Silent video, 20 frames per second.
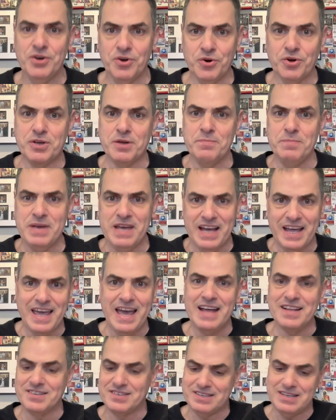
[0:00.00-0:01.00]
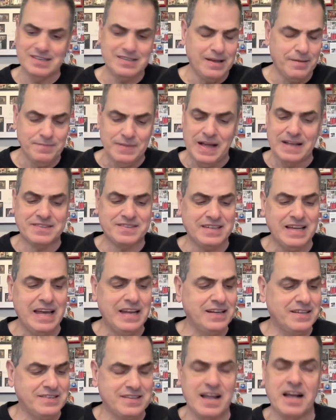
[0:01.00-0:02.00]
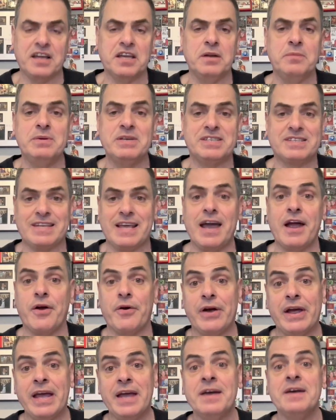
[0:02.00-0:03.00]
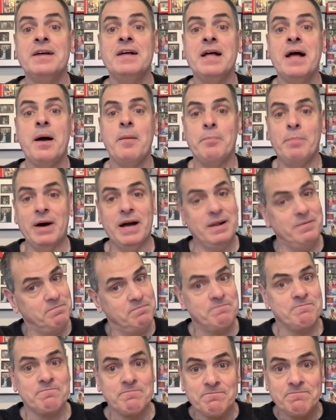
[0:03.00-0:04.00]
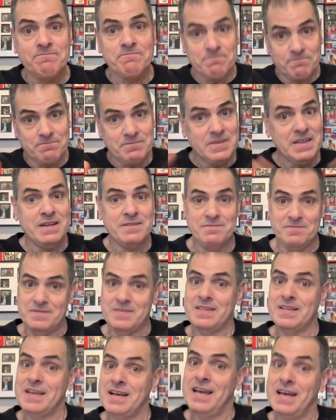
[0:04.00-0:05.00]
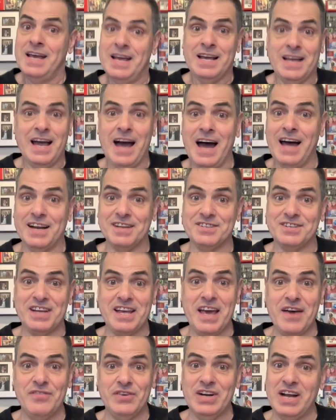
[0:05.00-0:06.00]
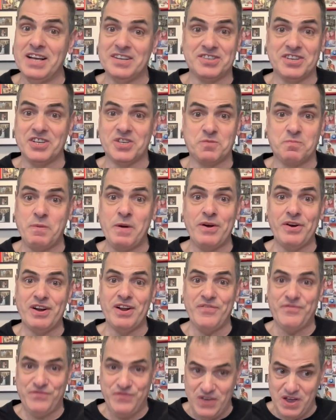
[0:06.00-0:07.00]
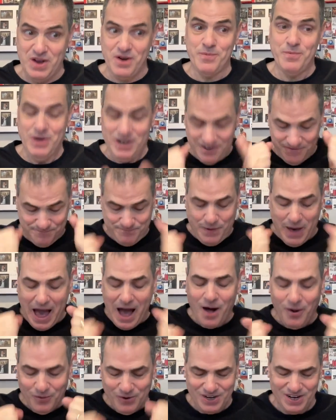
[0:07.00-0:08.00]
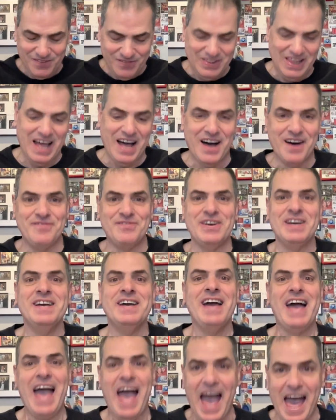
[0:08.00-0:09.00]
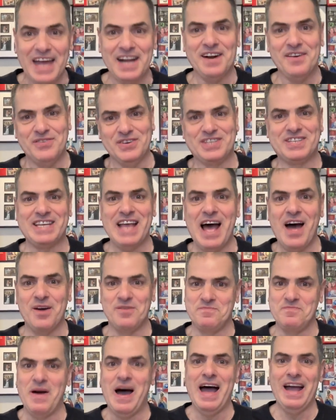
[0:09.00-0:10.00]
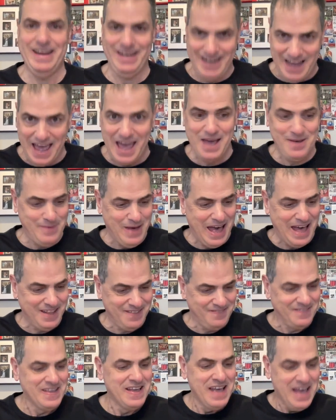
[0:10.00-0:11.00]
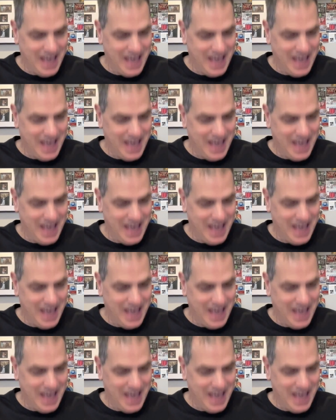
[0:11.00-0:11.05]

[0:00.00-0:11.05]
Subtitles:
Who can be against us? I'm not saying it's not going to be scary, but God hasn't given us a spirit of fear, but of power and of love and of a sound mind. Amen.